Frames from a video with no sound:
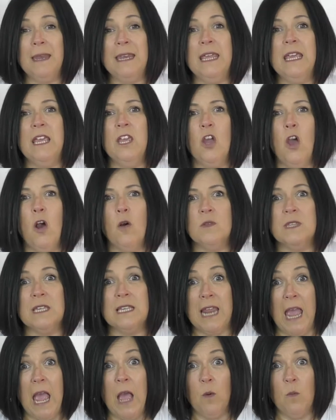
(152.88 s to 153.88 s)
he owed
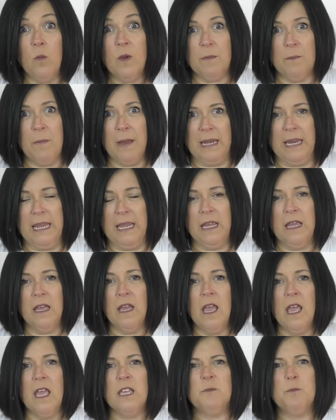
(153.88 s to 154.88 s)
in our money
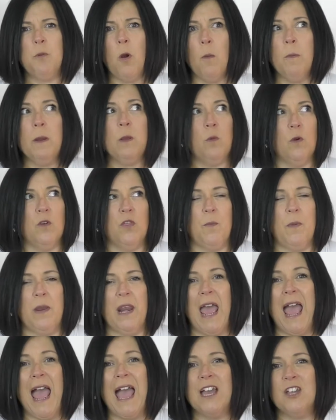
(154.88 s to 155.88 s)
is probably worth about
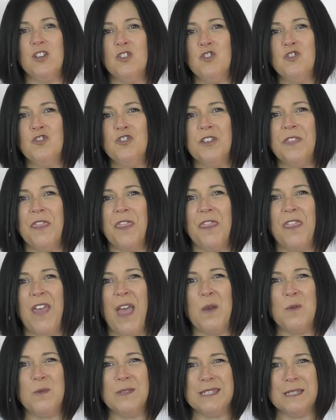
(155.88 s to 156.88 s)

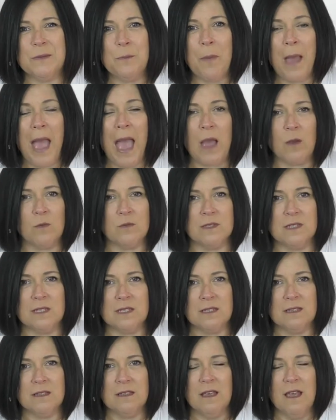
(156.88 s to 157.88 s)

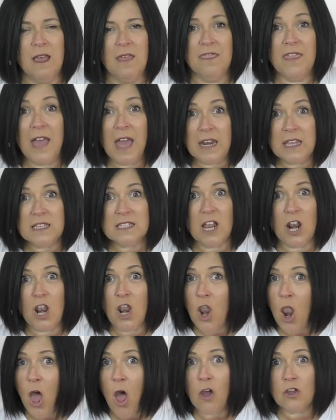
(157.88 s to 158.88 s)
£100,000. That is a
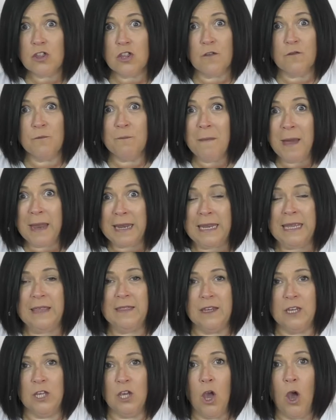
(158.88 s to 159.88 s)
lot of money
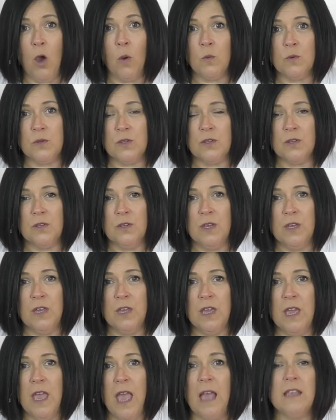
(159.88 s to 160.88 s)
that he owed.
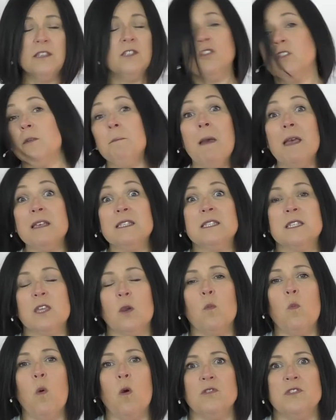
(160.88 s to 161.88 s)
And so the
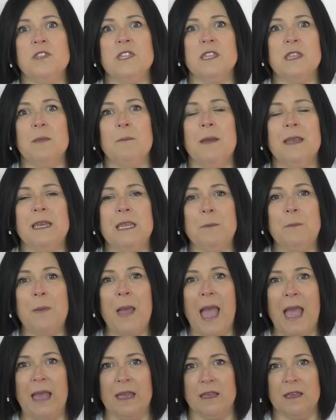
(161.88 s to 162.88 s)
master wanted the money
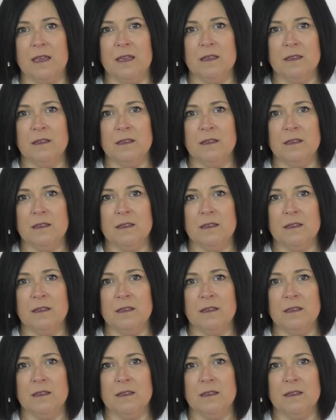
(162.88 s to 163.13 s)
back.